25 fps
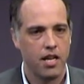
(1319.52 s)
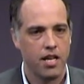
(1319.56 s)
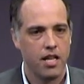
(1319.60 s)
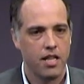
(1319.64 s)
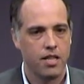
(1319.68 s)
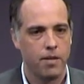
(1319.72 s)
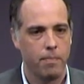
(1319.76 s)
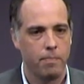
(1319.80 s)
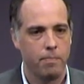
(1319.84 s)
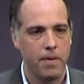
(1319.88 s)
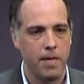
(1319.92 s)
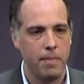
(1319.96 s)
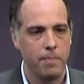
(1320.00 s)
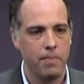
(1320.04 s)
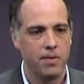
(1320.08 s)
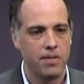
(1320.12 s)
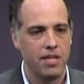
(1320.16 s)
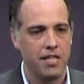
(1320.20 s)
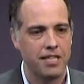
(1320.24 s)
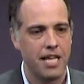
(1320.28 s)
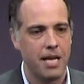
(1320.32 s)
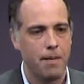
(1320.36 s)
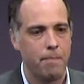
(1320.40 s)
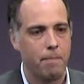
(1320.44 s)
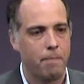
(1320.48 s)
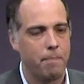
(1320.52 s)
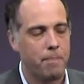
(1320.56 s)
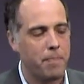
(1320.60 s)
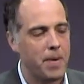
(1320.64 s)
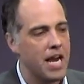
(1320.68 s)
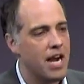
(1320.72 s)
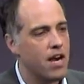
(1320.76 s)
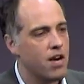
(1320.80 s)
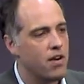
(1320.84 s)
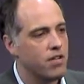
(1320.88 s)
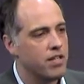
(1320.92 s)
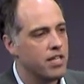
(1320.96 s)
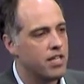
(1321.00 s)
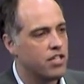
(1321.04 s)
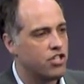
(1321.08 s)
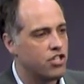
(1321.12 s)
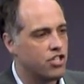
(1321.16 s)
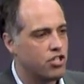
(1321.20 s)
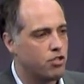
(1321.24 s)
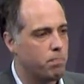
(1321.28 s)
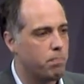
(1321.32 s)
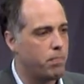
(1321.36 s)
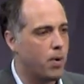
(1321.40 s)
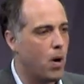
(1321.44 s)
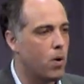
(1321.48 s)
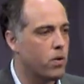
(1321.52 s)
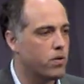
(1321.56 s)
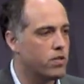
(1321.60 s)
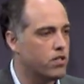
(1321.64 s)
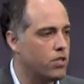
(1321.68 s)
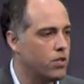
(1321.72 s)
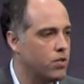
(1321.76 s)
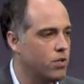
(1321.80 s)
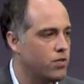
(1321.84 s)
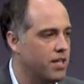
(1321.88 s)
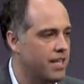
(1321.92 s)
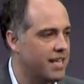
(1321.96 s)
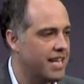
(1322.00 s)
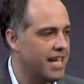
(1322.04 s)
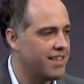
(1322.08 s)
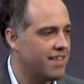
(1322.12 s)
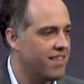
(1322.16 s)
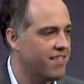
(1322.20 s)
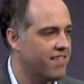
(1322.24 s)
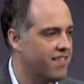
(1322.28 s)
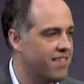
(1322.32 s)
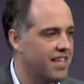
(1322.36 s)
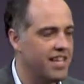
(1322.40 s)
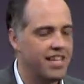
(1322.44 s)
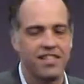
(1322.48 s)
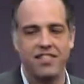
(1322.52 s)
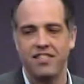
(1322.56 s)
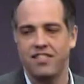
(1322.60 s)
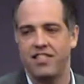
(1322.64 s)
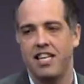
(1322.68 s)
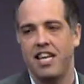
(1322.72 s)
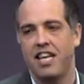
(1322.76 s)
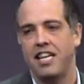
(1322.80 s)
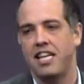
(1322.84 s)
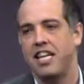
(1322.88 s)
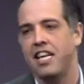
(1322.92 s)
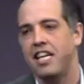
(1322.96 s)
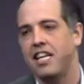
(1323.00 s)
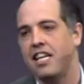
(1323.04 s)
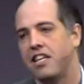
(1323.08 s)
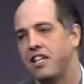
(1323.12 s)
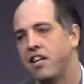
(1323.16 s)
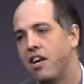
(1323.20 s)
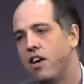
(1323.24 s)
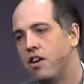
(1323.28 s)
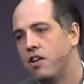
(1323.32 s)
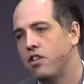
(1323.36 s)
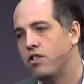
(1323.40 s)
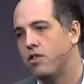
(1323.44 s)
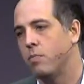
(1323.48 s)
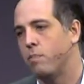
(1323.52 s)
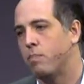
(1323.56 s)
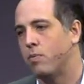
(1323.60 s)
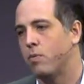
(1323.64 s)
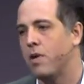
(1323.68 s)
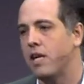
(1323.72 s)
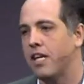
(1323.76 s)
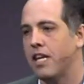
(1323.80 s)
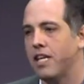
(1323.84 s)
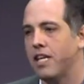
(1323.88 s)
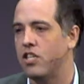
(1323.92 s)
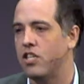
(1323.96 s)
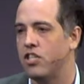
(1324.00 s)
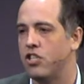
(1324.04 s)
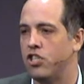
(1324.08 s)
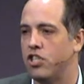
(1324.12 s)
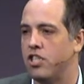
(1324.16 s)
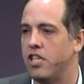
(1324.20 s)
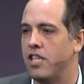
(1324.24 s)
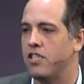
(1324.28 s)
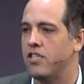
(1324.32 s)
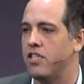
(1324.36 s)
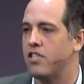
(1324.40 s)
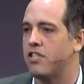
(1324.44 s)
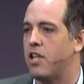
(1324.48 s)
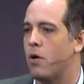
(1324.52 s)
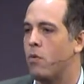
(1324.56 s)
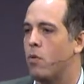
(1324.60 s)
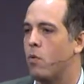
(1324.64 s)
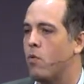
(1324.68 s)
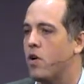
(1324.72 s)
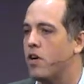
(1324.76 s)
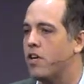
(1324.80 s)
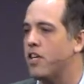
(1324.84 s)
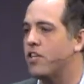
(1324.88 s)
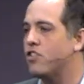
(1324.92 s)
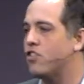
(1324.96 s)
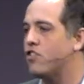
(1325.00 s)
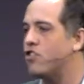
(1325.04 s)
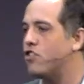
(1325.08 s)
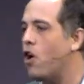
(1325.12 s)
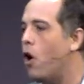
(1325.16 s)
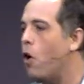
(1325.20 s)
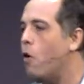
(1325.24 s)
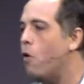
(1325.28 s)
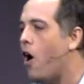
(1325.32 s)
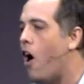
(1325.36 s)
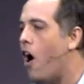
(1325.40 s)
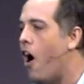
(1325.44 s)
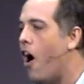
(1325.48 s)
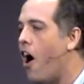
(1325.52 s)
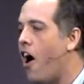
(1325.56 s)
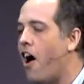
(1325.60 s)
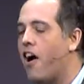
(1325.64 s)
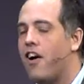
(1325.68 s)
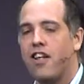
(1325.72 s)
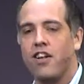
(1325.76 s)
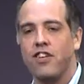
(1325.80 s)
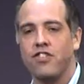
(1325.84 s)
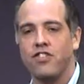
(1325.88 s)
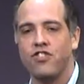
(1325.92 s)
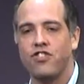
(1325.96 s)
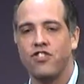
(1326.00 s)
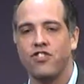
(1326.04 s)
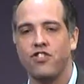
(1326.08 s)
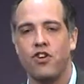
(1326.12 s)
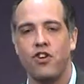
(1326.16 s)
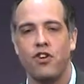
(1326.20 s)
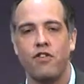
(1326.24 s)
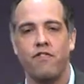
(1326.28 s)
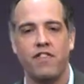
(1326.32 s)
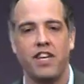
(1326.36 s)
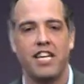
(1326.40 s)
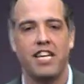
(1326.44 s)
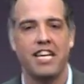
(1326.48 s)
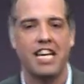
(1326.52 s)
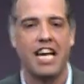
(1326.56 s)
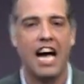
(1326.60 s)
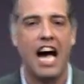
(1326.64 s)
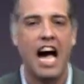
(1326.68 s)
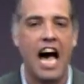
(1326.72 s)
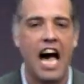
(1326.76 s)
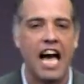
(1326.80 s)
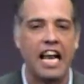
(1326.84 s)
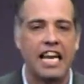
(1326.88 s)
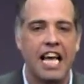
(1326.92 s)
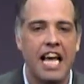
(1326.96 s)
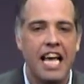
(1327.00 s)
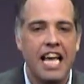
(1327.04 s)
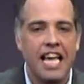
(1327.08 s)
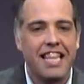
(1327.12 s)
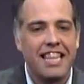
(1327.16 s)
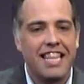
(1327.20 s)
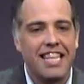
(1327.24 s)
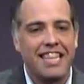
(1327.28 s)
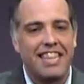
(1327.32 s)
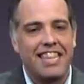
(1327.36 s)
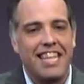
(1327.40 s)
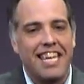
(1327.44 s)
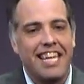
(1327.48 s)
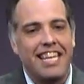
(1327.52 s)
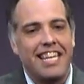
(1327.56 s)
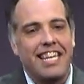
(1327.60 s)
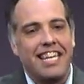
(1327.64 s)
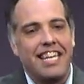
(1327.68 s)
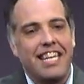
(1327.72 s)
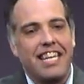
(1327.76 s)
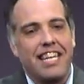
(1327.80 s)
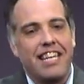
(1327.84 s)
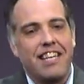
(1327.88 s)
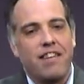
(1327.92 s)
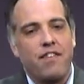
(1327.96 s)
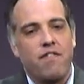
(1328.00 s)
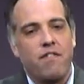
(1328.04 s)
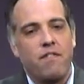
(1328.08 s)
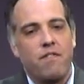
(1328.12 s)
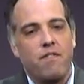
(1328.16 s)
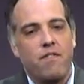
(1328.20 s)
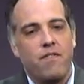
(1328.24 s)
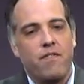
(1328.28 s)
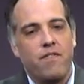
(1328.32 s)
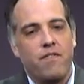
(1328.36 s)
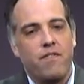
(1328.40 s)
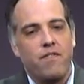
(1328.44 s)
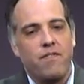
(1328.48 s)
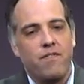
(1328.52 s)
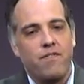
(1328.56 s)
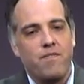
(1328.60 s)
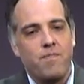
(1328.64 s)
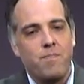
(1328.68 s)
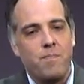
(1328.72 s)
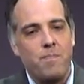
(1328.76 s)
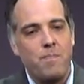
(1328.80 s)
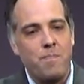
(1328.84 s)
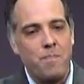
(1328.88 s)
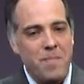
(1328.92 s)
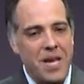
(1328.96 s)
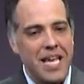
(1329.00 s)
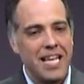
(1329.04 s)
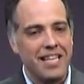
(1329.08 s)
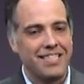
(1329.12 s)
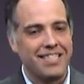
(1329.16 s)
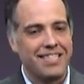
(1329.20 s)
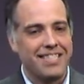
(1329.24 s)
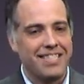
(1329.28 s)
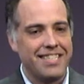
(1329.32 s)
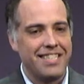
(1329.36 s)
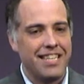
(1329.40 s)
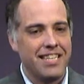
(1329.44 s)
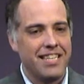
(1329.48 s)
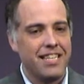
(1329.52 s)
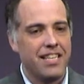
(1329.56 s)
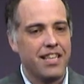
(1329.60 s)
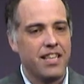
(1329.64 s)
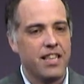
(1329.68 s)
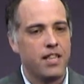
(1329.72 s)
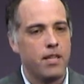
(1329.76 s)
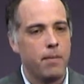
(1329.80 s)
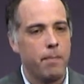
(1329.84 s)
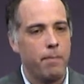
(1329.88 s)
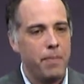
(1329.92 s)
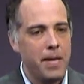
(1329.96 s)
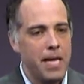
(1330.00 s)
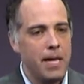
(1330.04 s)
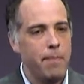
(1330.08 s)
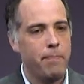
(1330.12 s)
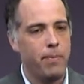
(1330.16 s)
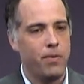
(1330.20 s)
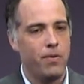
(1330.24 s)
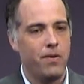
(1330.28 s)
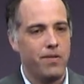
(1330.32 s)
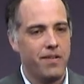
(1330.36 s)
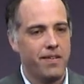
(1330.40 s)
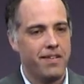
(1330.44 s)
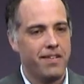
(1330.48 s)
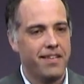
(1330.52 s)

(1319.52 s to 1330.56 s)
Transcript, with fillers: The people that they barely spoke to to get the things they needed to bring Jesus. They were working so hard on serving God that they missed the people.